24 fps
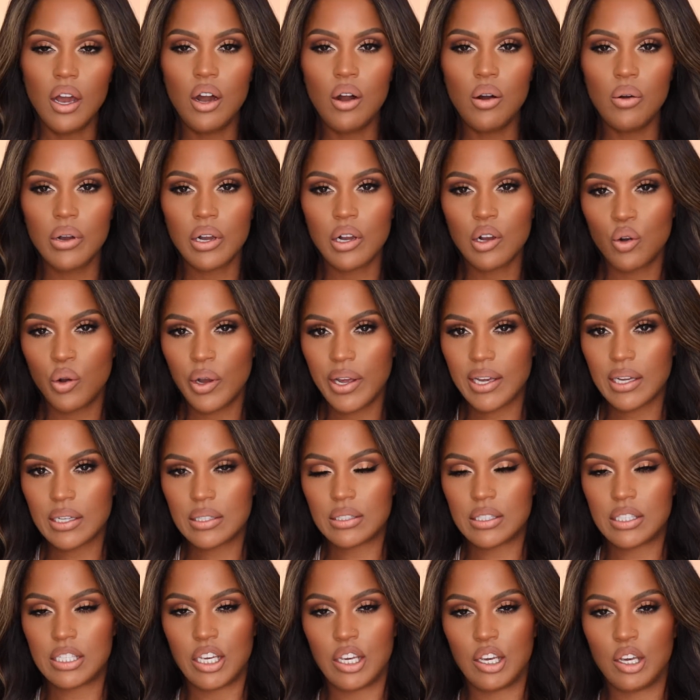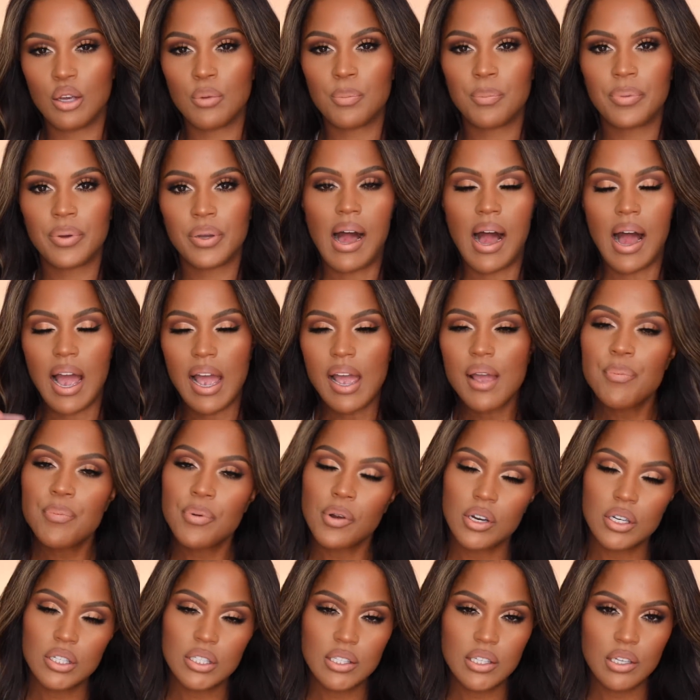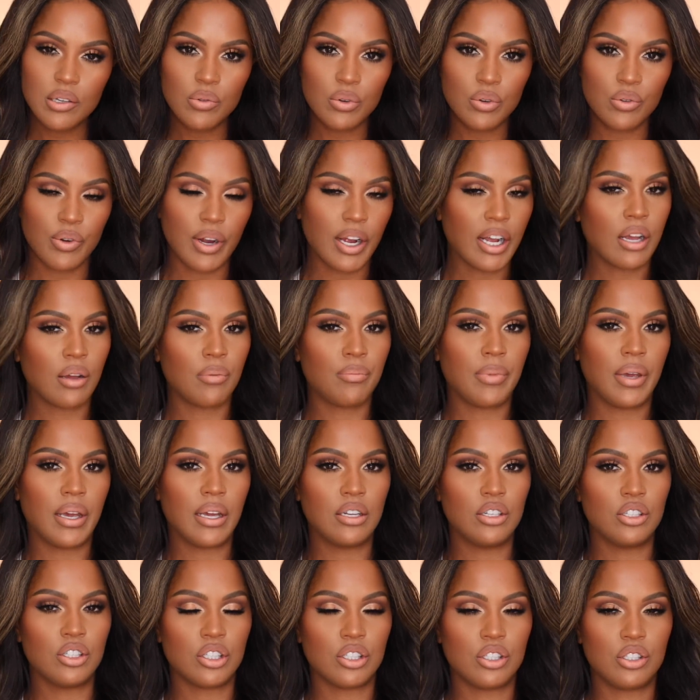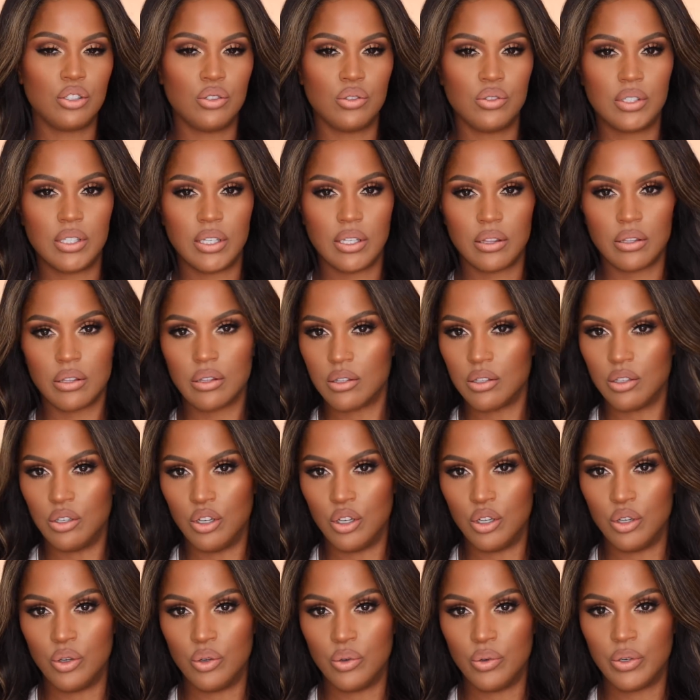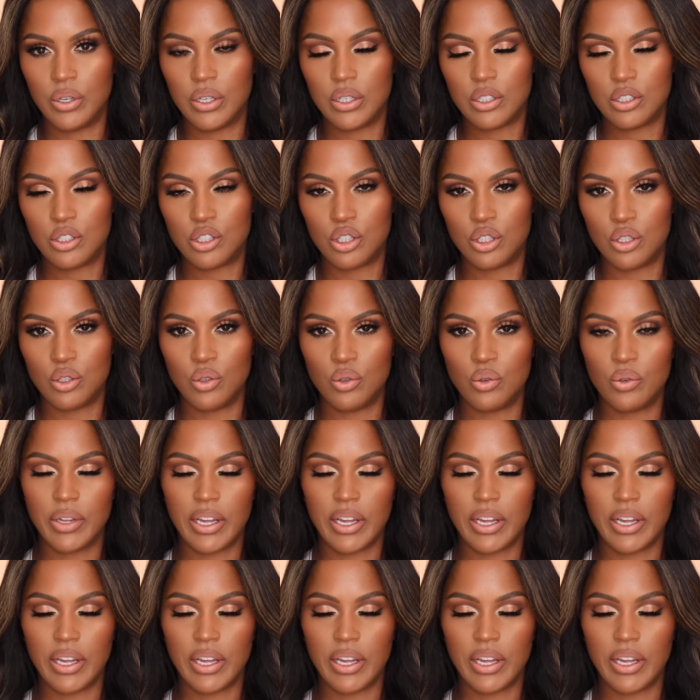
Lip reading: Oh, a quick tip. I personally would recommend just using Nude 2.